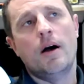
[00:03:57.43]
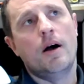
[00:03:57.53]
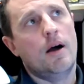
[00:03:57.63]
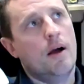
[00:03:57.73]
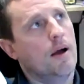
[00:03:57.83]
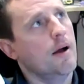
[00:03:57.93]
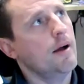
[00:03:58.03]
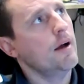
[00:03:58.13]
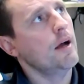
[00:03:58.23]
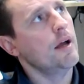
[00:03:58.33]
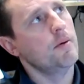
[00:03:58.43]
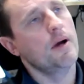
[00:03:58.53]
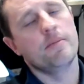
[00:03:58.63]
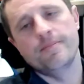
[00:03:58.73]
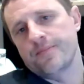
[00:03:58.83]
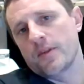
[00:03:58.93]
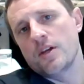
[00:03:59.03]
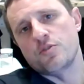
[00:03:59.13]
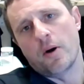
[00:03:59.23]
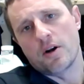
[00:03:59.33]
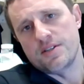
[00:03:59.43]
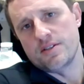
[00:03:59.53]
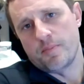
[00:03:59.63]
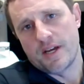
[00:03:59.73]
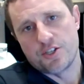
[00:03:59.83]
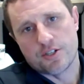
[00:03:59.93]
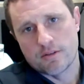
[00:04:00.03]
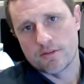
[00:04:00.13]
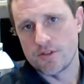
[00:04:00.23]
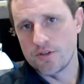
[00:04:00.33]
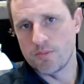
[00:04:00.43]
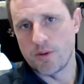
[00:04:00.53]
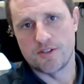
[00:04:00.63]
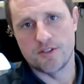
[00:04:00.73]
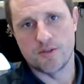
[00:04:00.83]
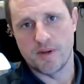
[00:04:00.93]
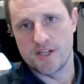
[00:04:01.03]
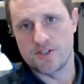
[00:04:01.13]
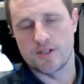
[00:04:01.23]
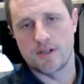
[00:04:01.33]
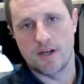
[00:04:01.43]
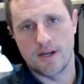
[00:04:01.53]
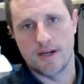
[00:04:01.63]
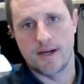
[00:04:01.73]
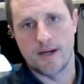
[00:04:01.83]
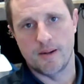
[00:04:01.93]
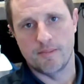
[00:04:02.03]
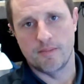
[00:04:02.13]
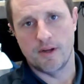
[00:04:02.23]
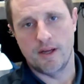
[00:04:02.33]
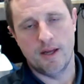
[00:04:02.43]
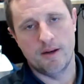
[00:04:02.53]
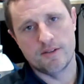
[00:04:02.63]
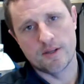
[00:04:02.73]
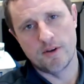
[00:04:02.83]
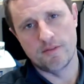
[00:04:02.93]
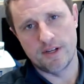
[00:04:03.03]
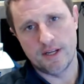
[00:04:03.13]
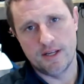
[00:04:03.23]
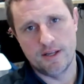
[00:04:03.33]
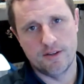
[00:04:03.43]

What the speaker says: uh, it's participation, student participation, and some of it